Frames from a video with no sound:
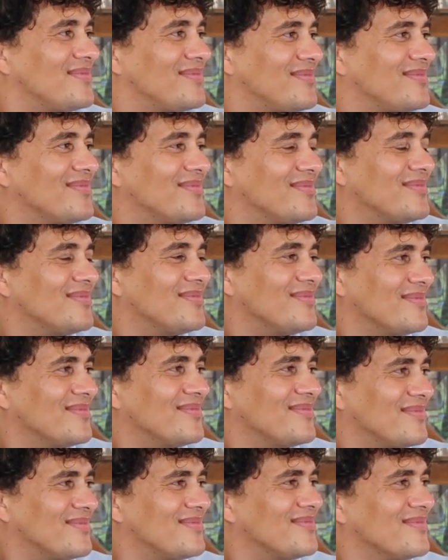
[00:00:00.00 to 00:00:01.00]

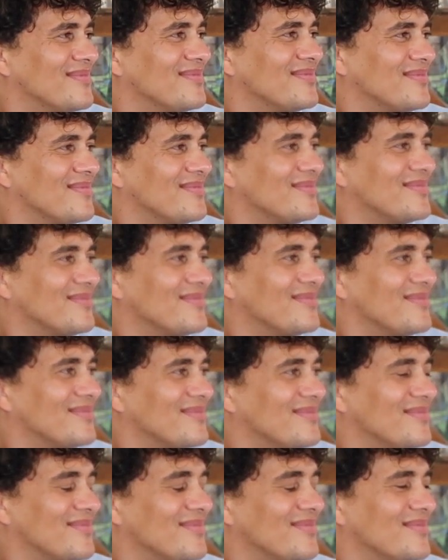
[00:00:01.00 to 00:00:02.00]

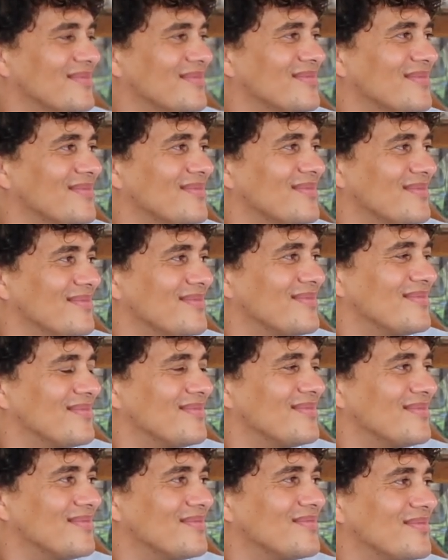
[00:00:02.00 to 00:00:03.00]

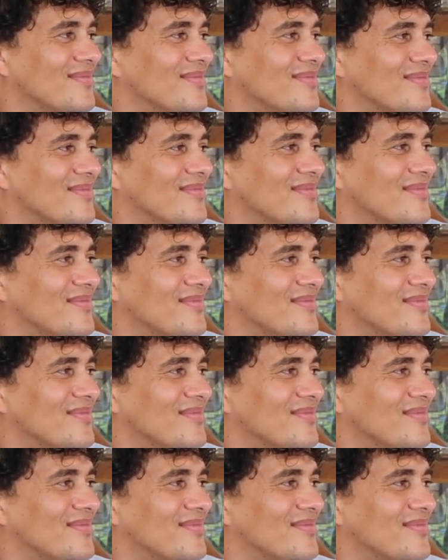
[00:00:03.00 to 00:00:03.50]
No words are spoken by the person on screen.